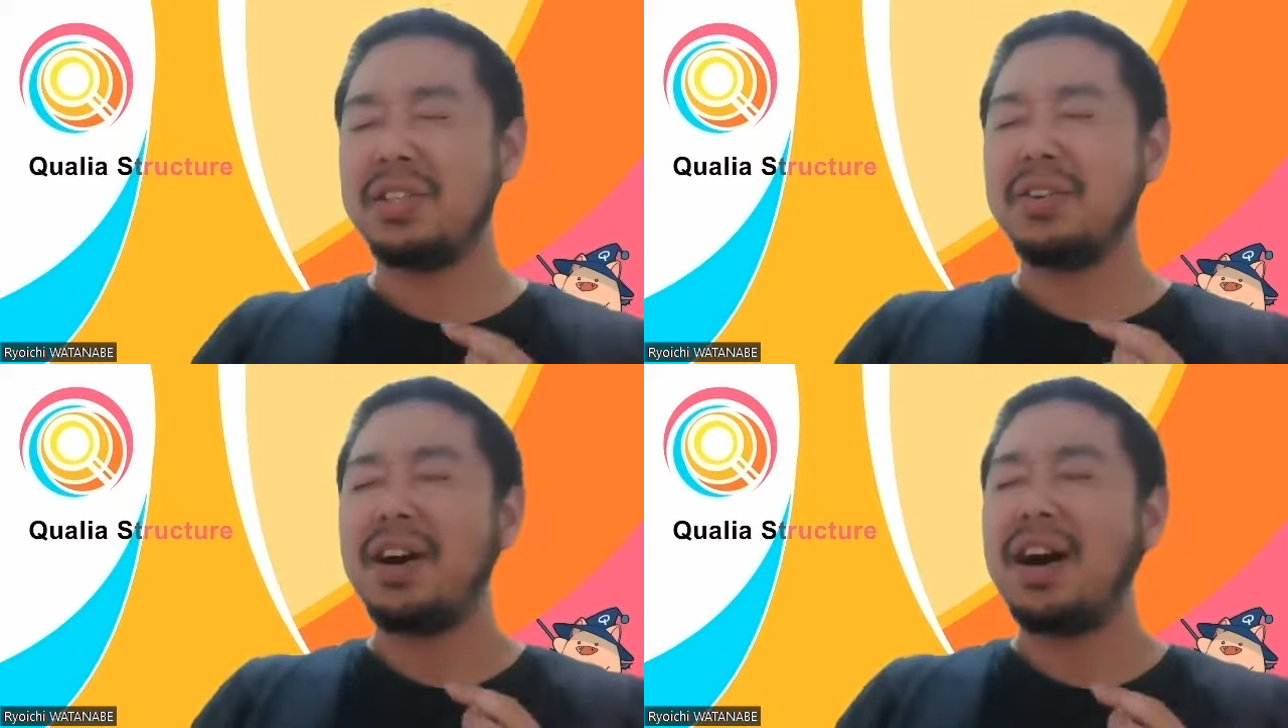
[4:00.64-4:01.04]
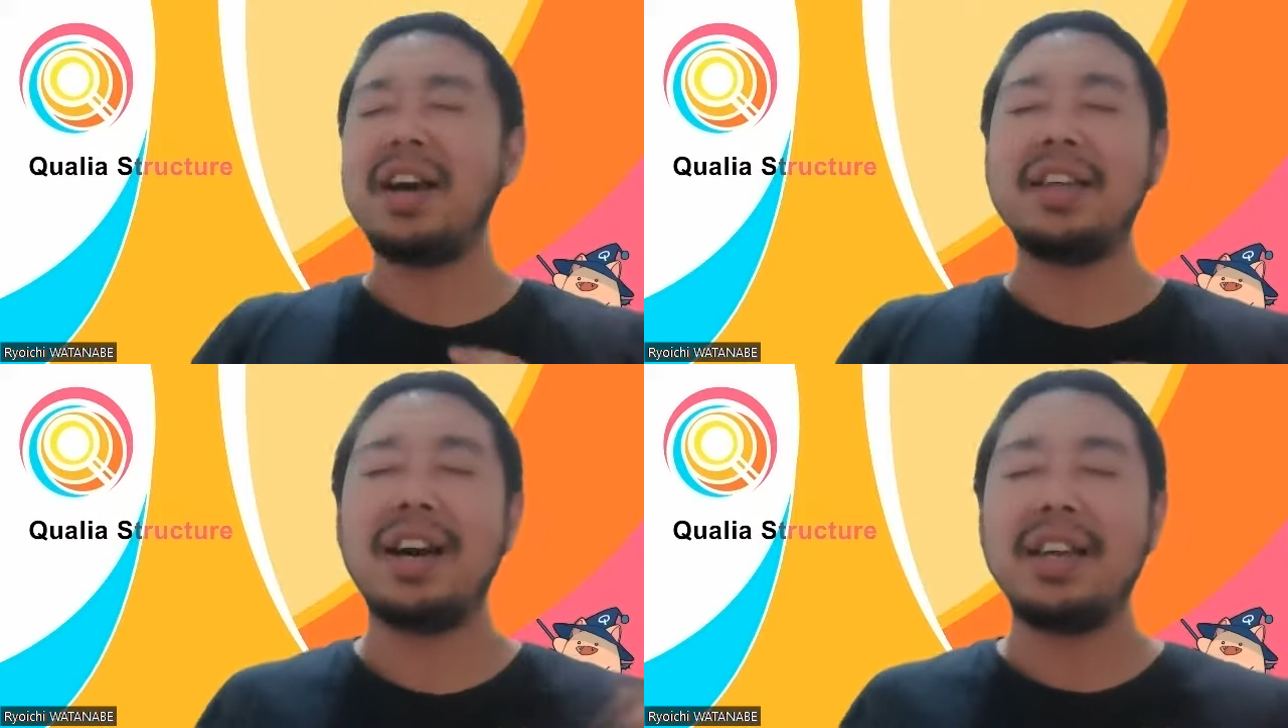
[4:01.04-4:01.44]
So
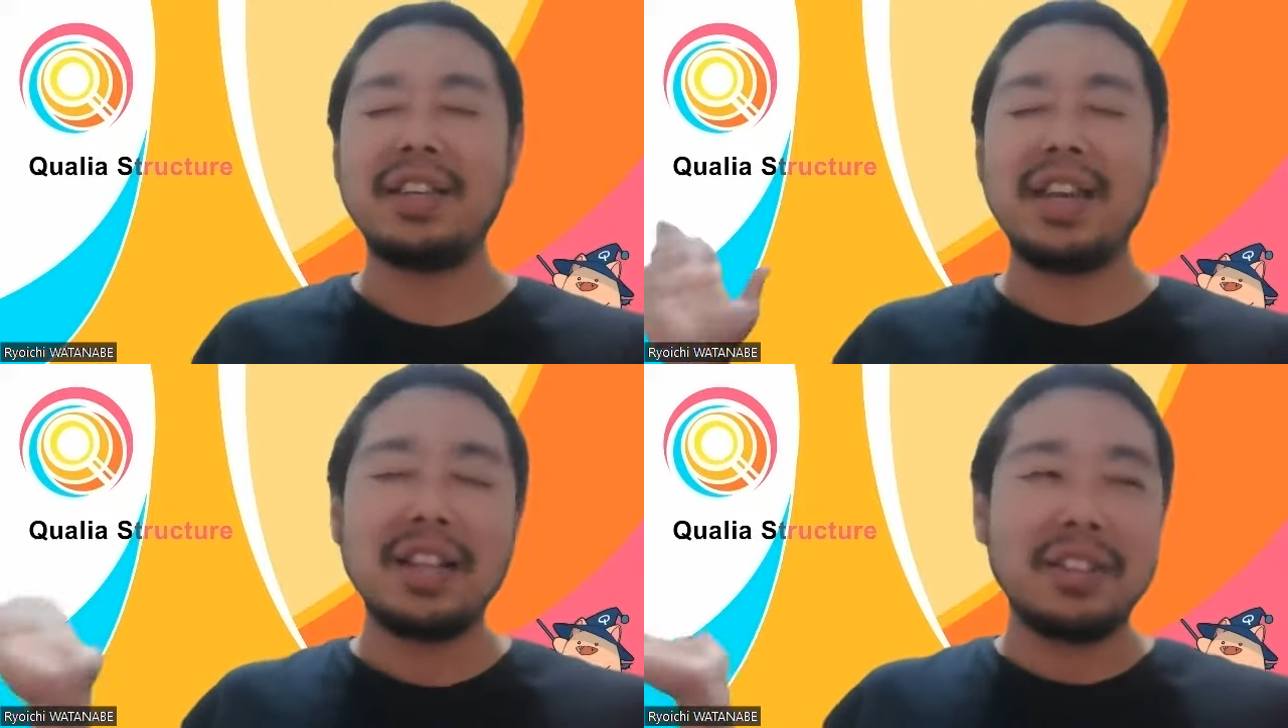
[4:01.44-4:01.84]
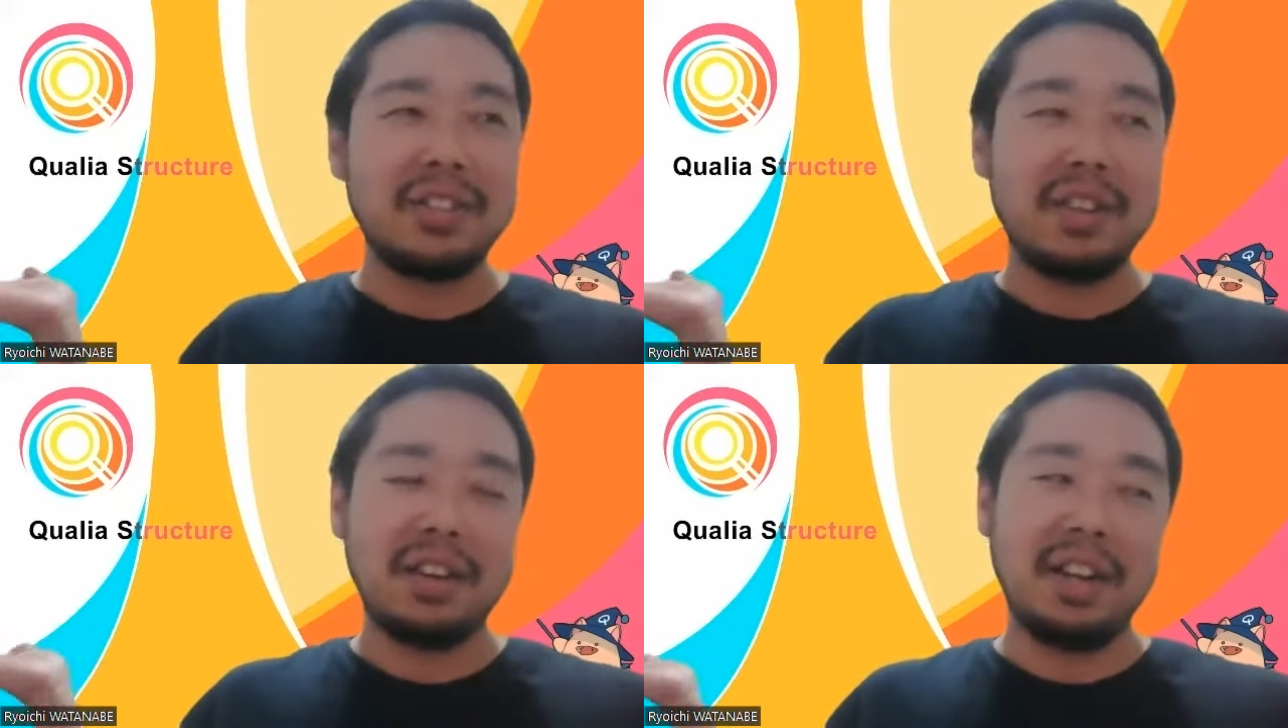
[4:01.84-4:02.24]
I
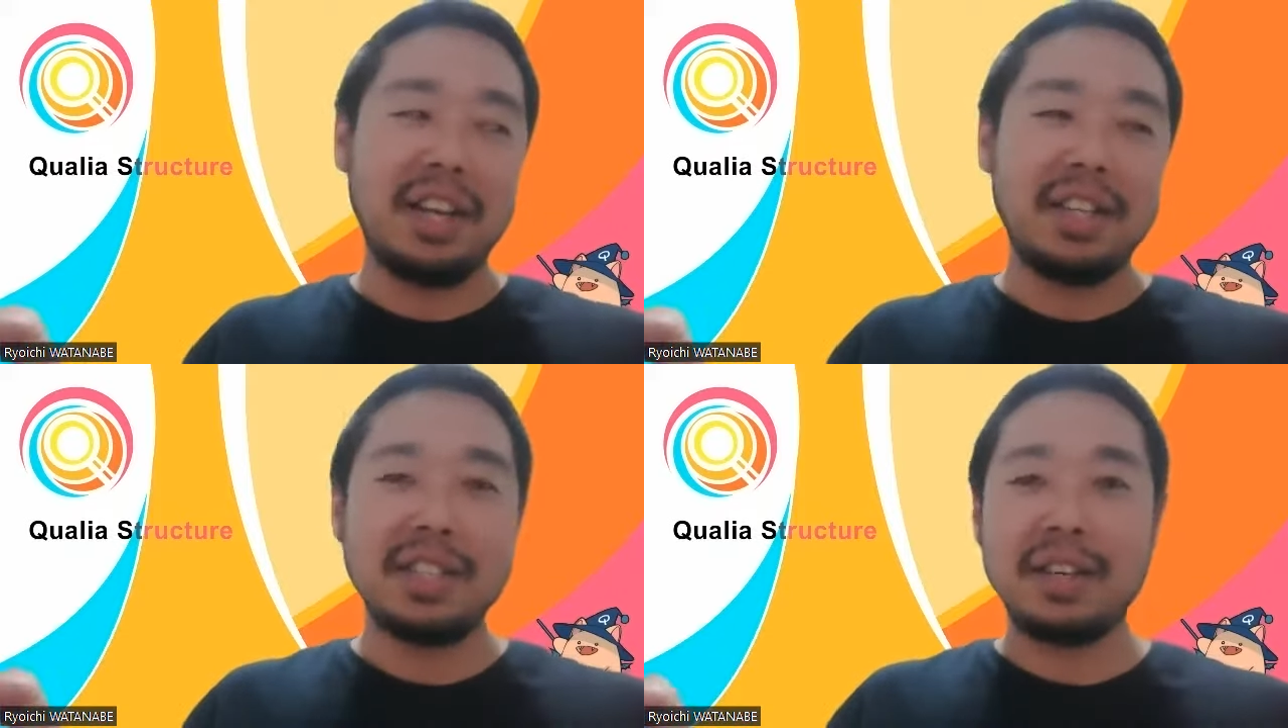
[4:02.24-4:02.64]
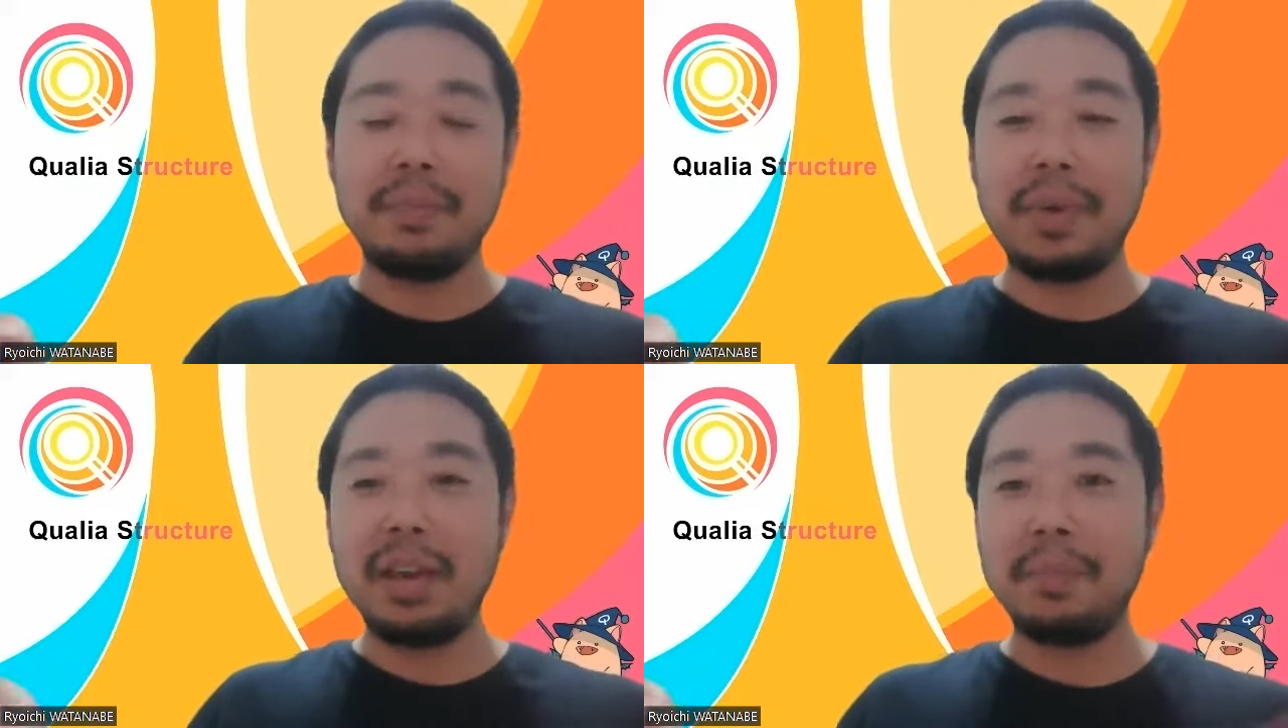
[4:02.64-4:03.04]
can't read
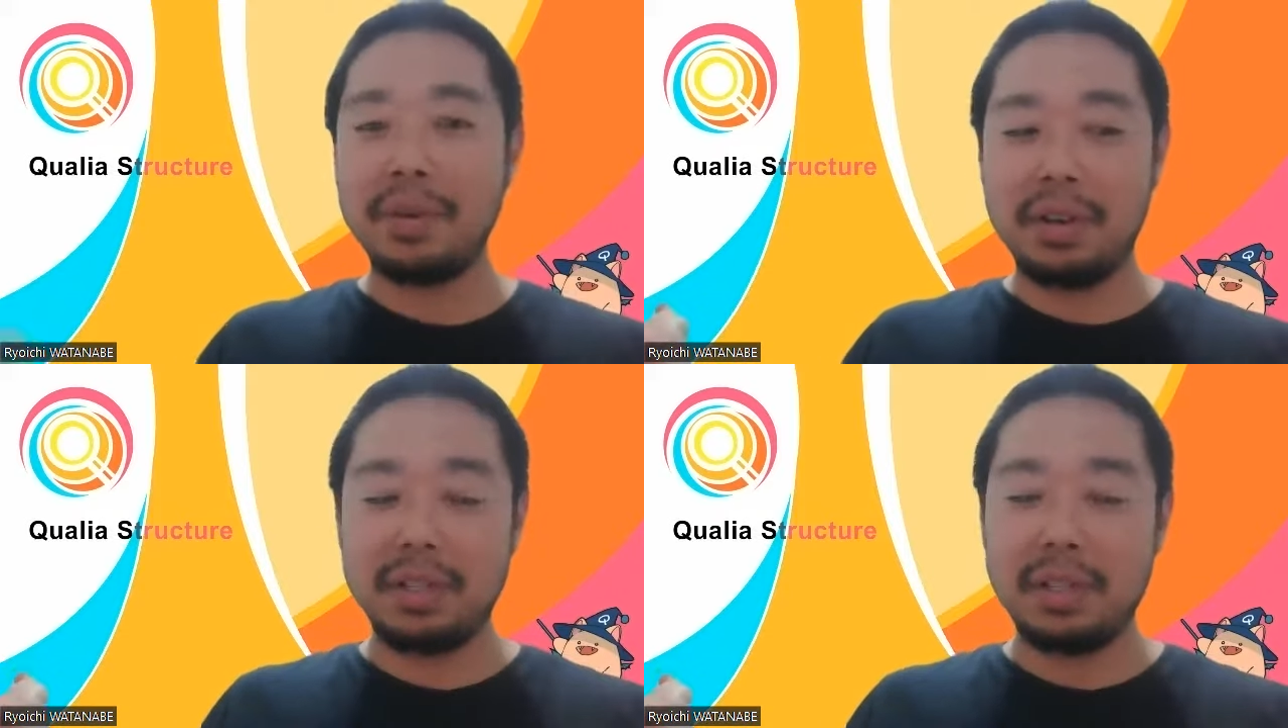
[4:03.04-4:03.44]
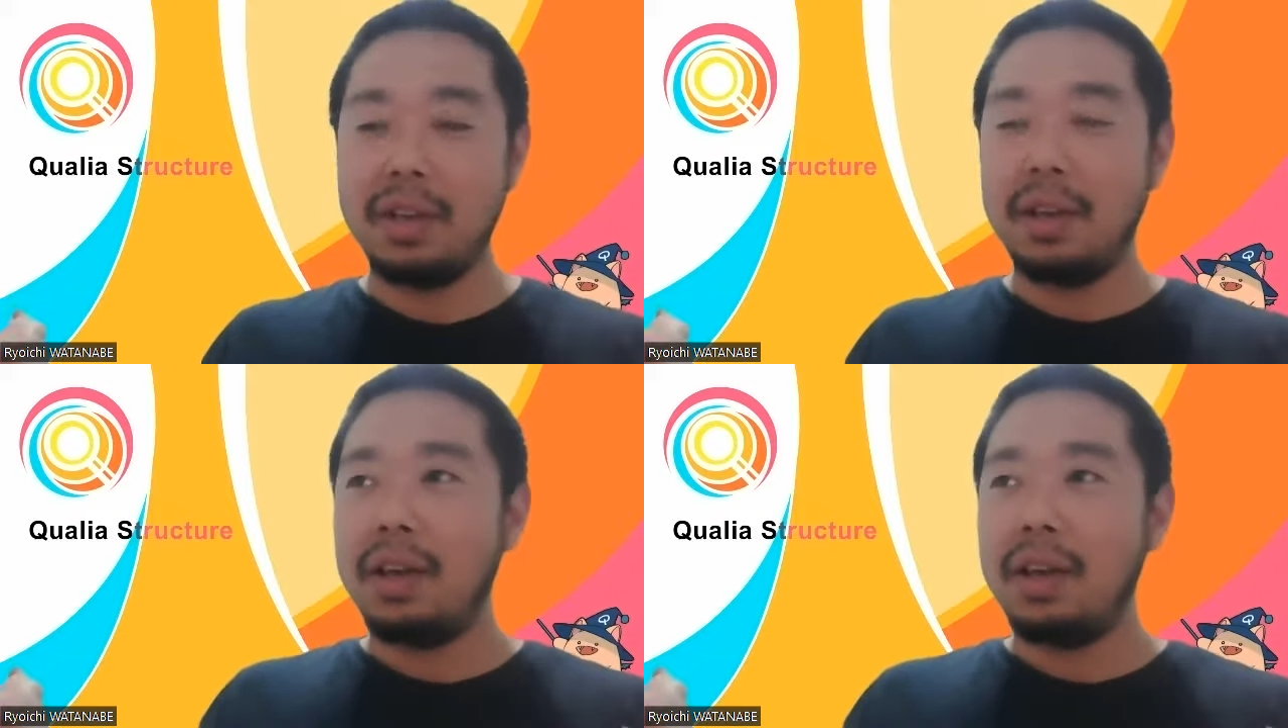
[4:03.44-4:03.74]
the papers